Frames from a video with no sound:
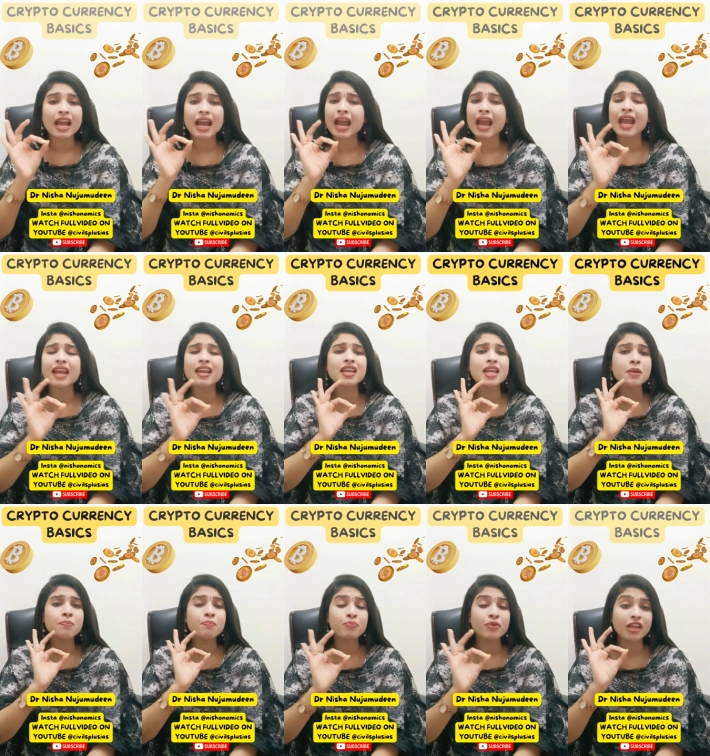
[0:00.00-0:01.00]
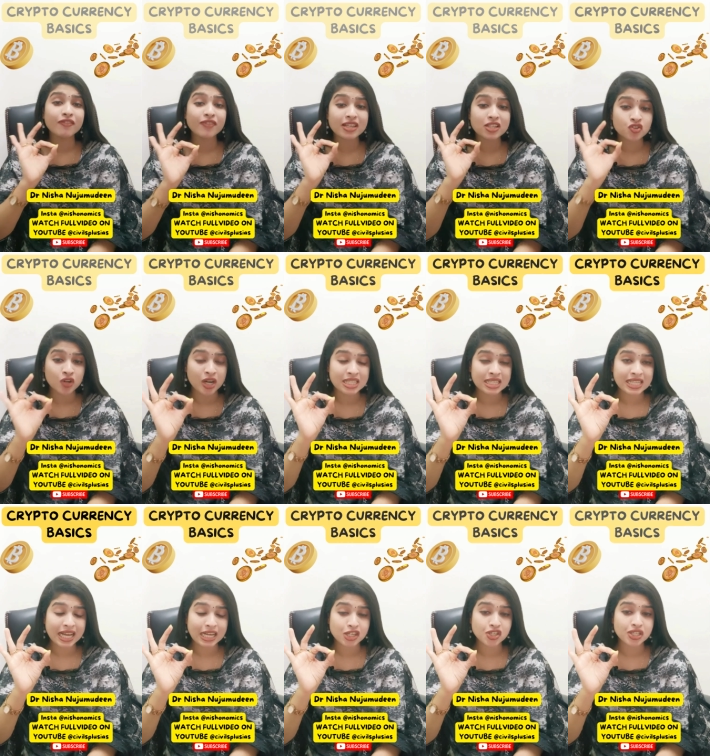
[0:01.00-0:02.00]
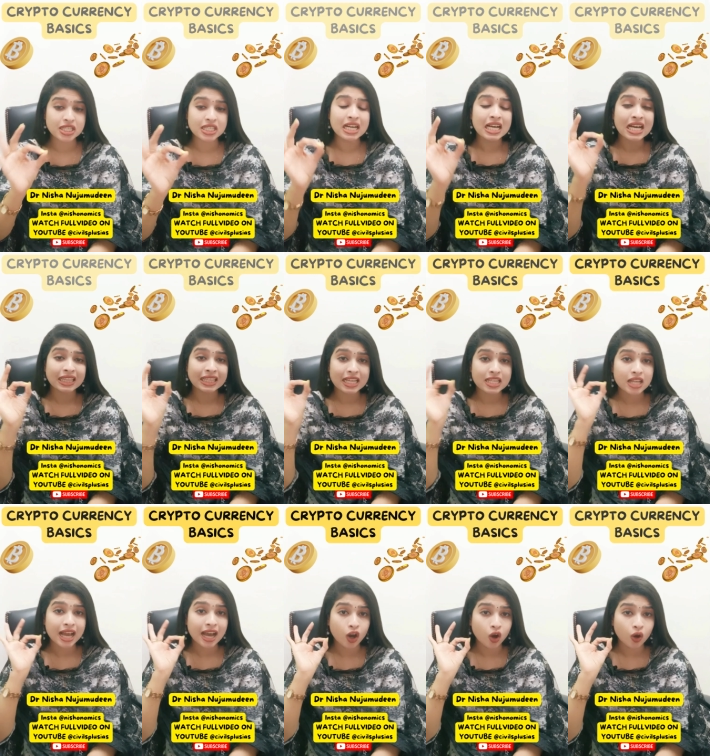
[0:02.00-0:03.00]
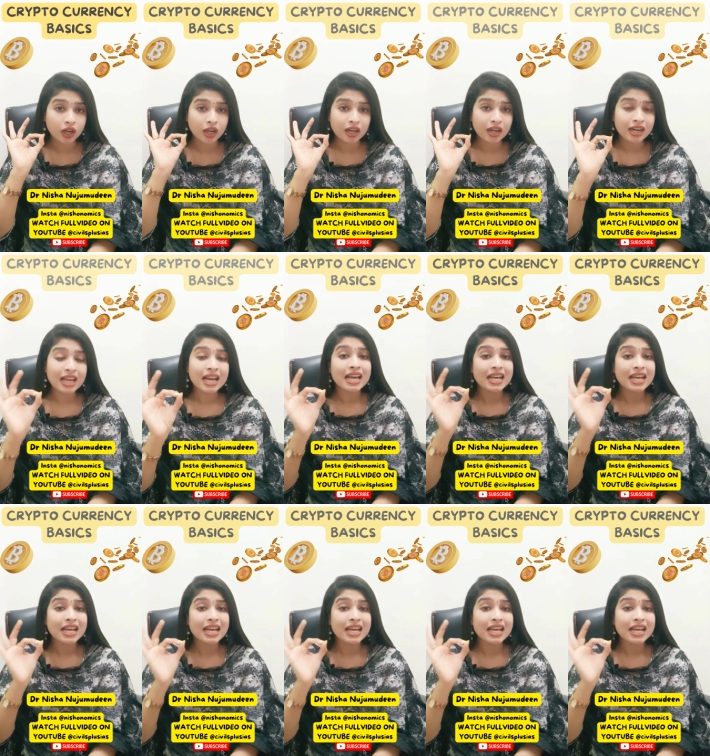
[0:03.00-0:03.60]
any previous transactions that has occurred.